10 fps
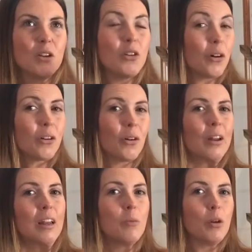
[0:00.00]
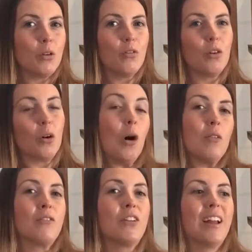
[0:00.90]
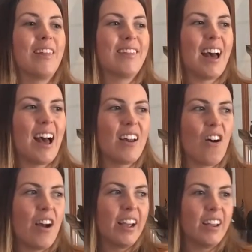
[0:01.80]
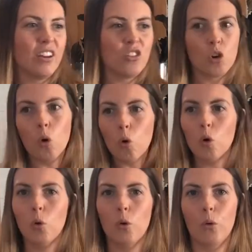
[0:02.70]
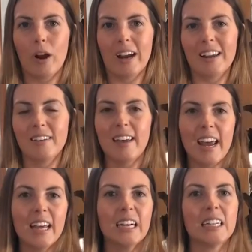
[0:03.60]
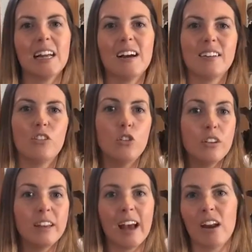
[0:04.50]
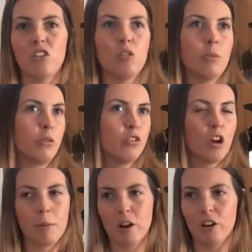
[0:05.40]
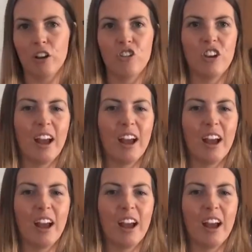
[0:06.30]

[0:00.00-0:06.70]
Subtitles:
Not only will you feel confident that I can talk or I can take a class using anatomical terminology,